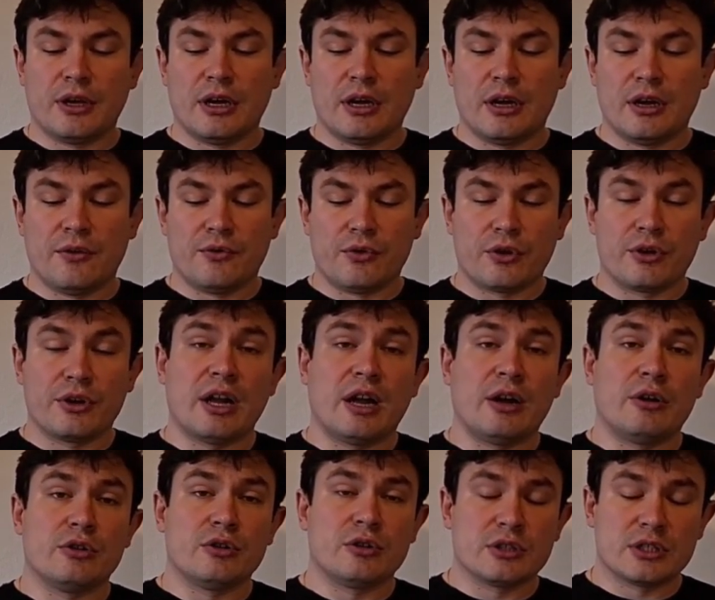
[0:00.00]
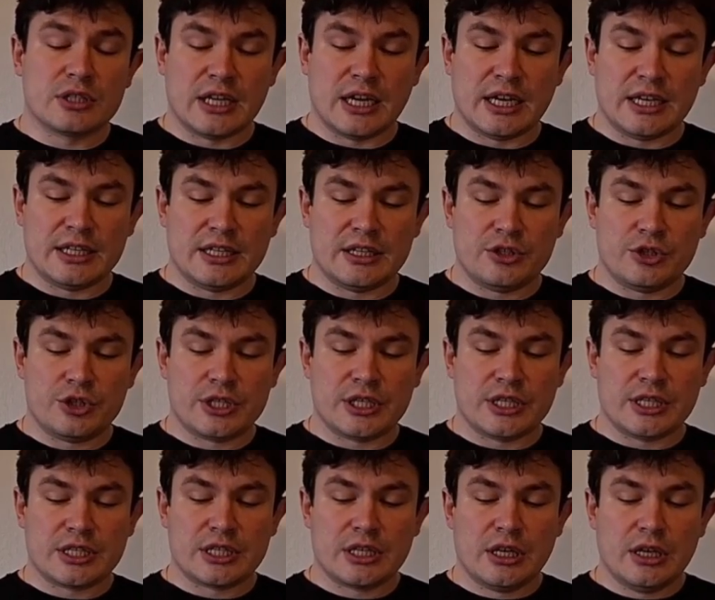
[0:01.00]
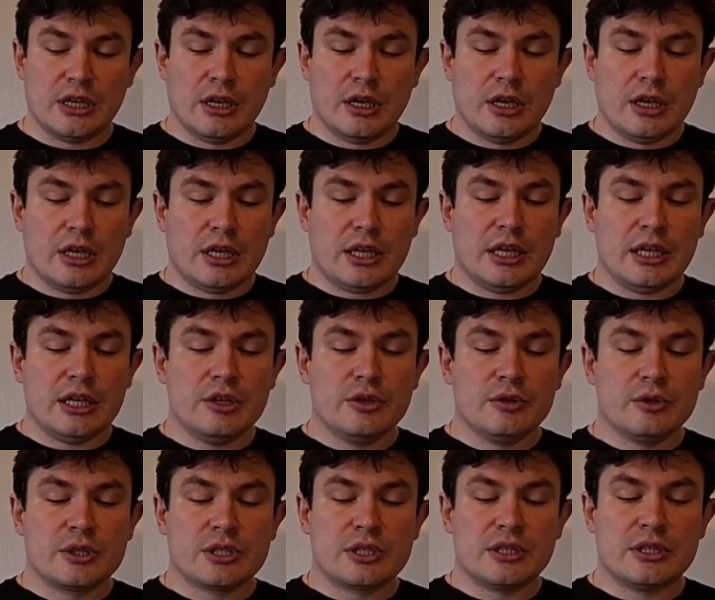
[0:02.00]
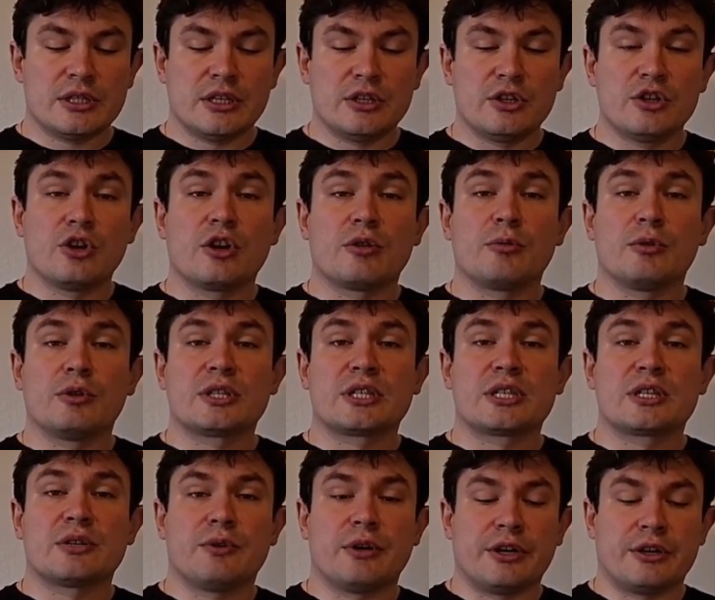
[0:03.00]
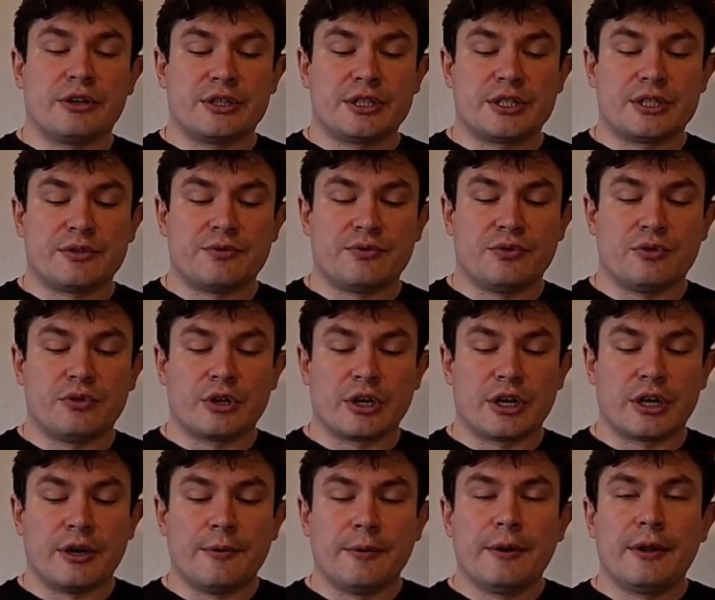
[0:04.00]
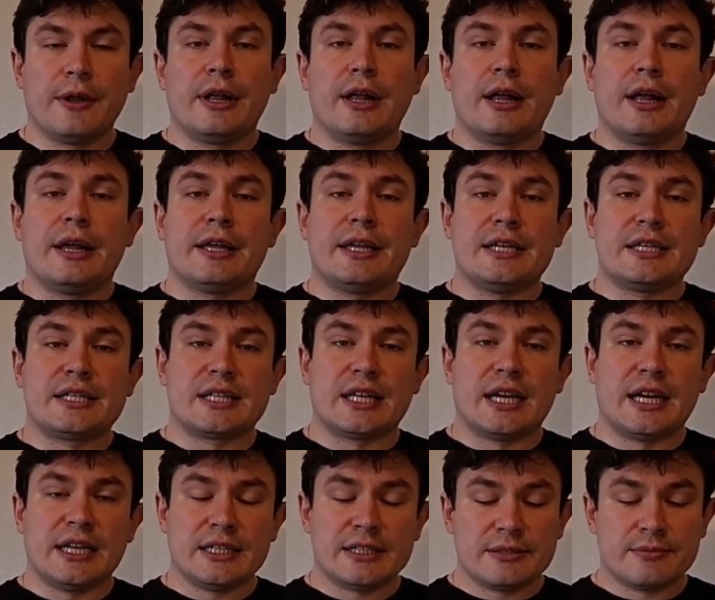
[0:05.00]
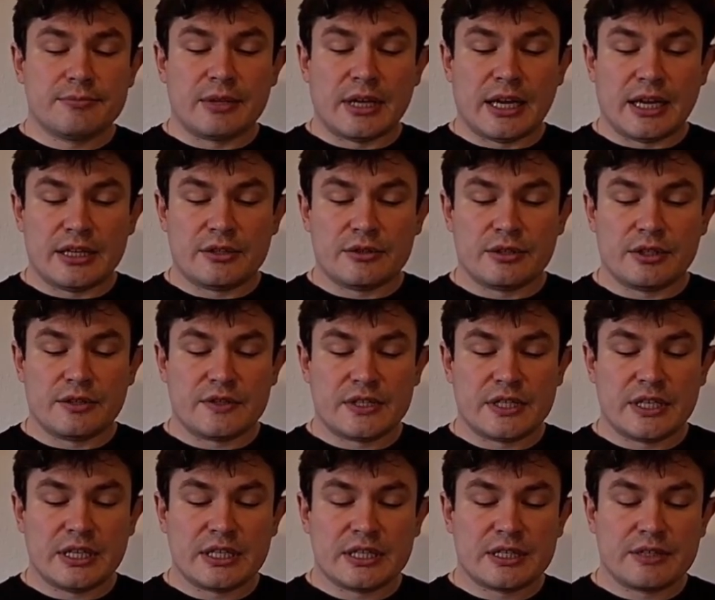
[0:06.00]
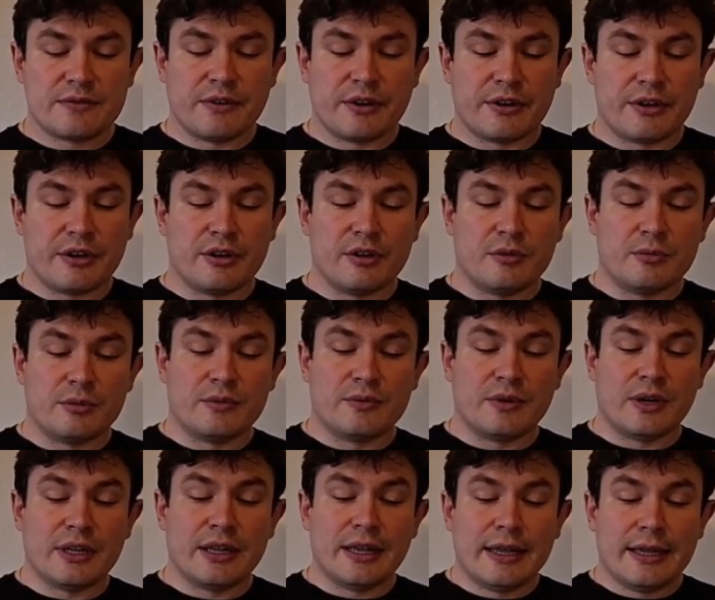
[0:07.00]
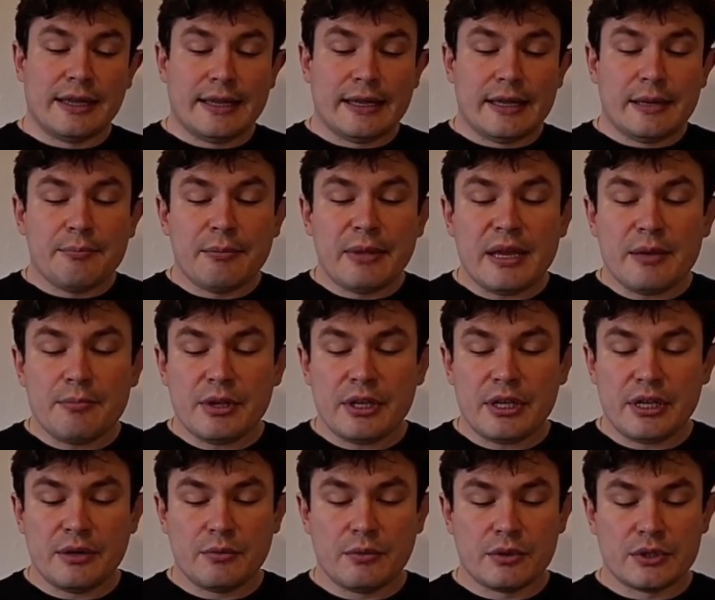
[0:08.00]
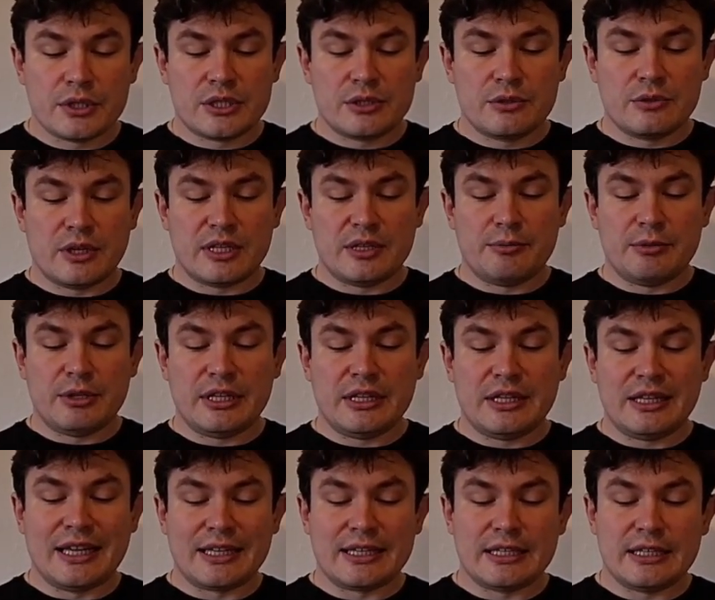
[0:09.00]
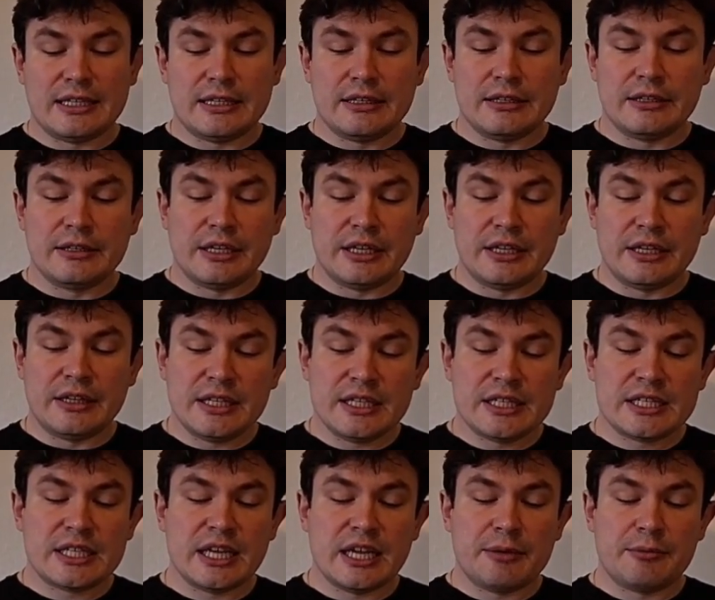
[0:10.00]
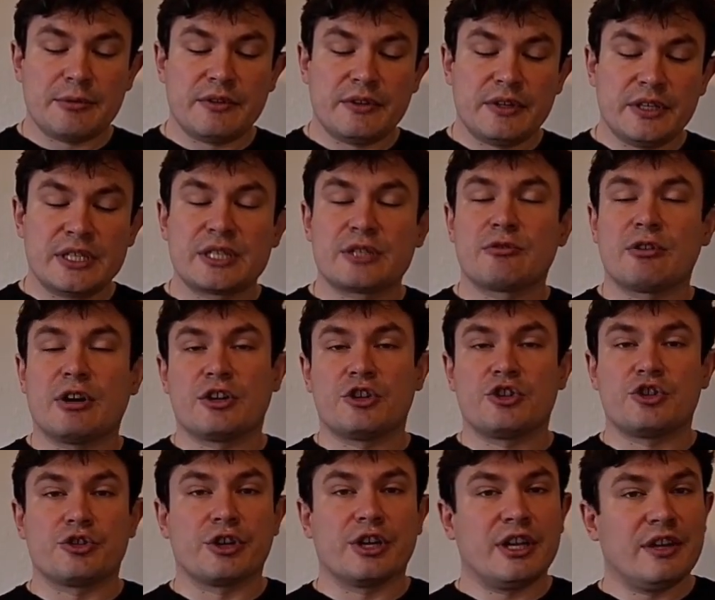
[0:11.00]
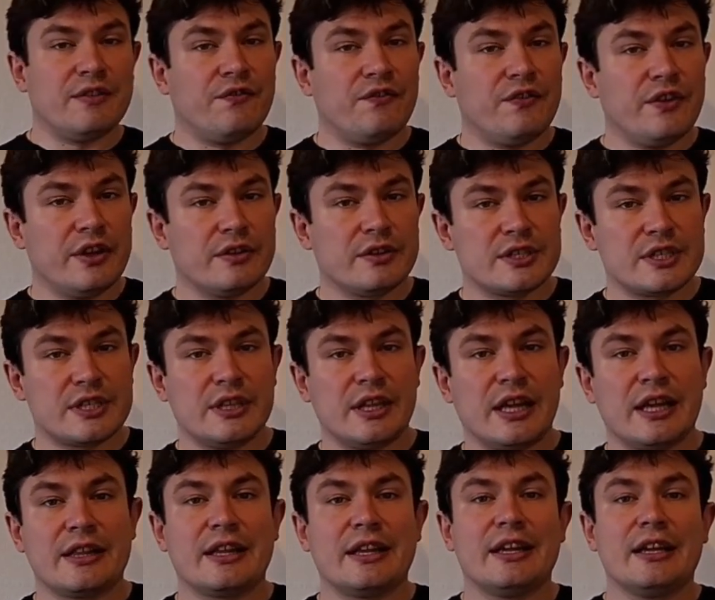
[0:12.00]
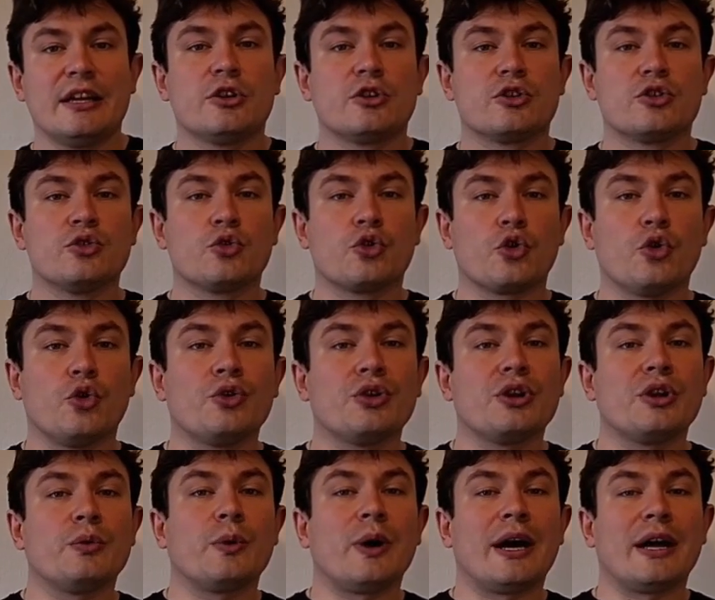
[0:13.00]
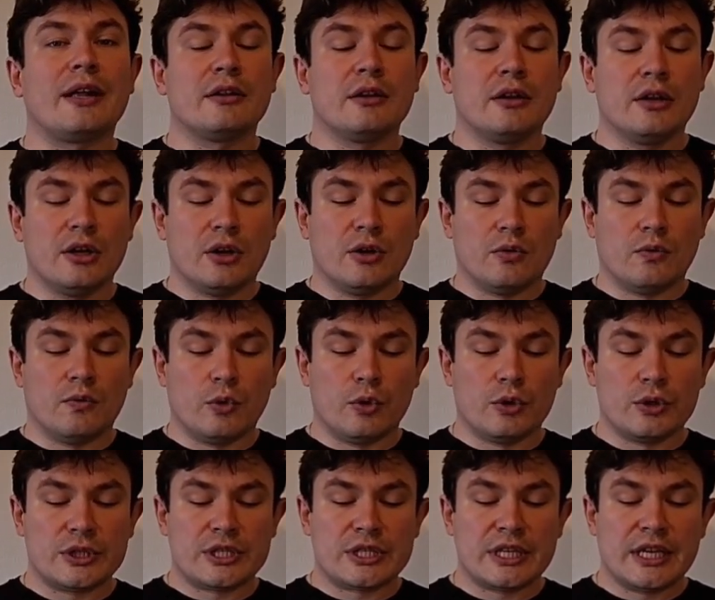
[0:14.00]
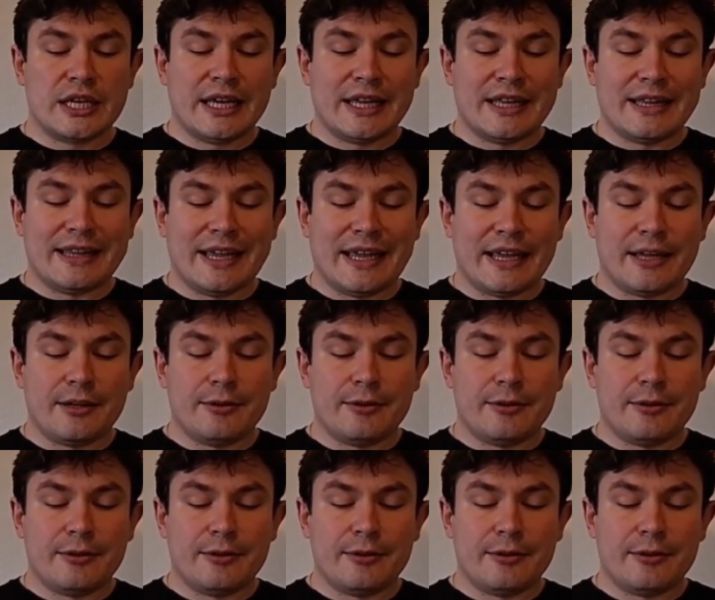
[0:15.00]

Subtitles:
for now, not knight h6. He used the normal squares for his knight, knight on f6, very common one. Maybe he wants to admit that in this game, in this structure, he feels that rook on e1 was the